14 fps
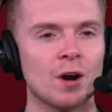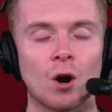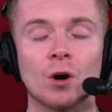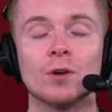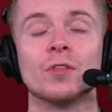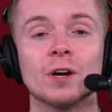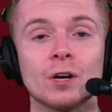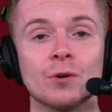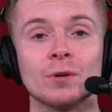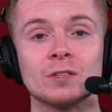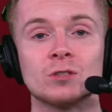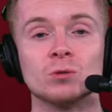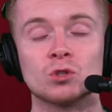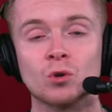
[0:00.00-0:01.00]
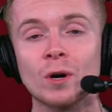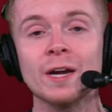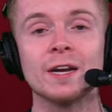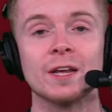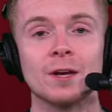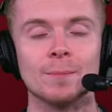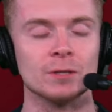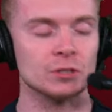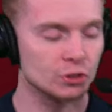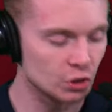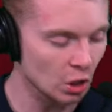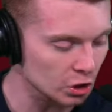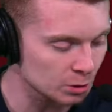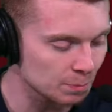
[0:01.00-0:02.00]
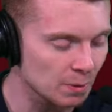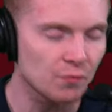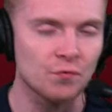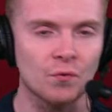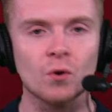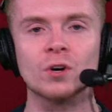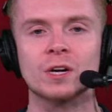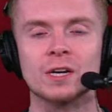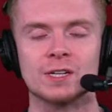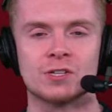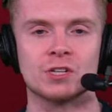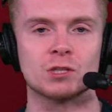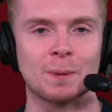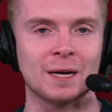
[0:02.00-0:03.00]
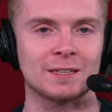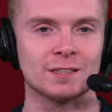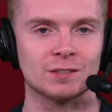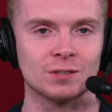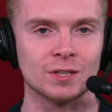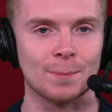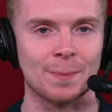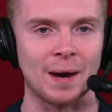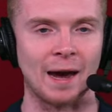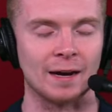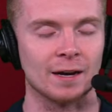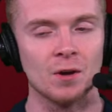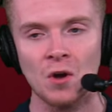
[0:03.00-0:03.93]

or they're going to trade him just before he is expected to get back.